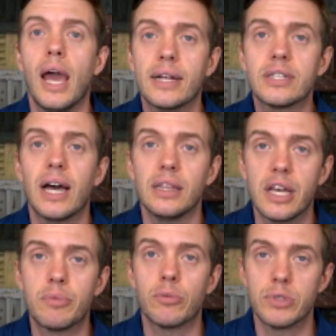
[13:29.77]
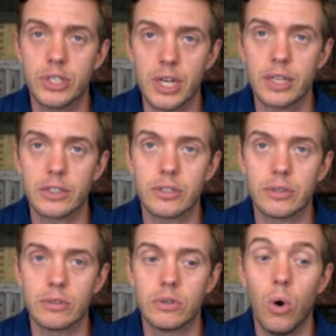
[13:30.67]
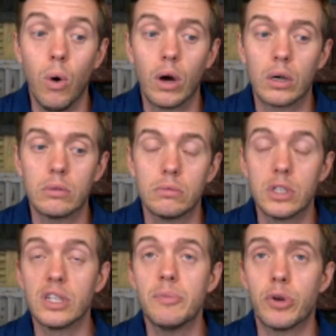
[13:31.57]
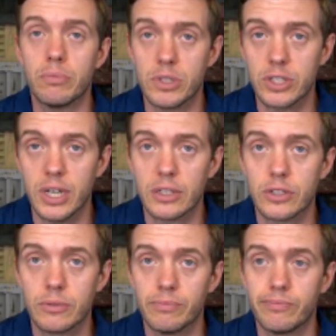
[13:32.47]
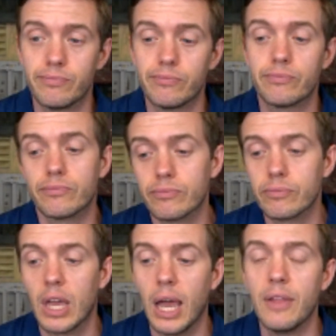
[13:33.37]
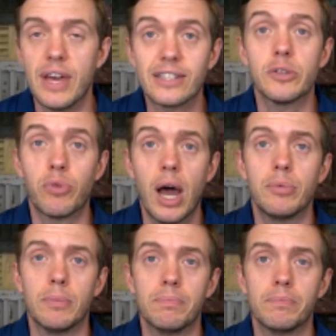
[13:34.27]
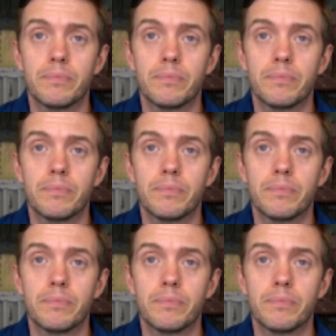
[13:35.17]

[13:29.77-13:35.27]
anti-labor mistakes or deliberate mistakes. And that's a problem.